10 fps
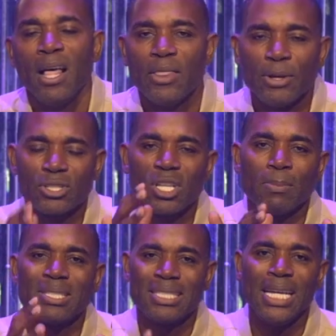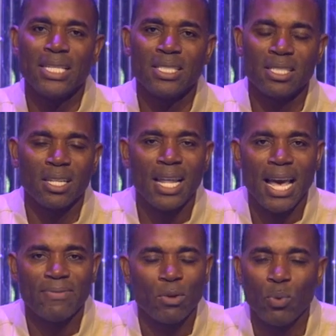There's some seasons in
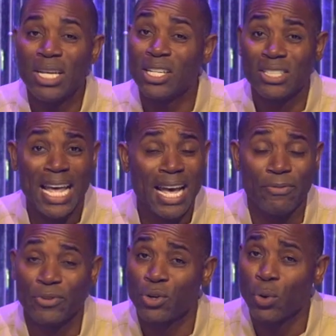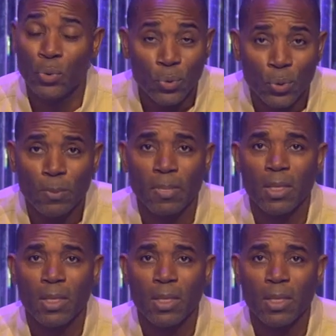life that we just have to go through.